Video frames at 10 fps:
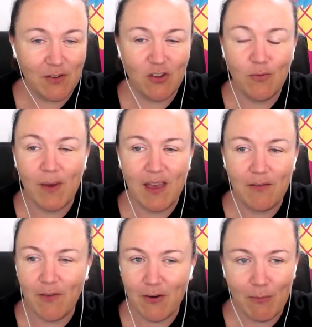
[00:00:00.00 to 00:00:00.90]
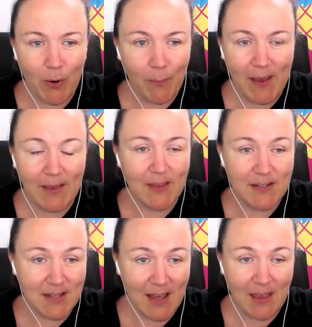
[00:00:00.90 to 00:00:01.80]
and you may very well make their
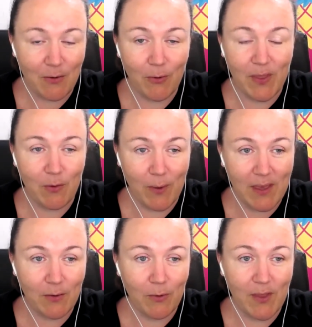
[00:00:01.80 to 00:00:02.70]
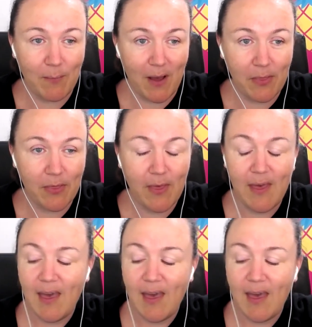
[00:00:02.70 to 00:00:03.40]
day or their week or their month.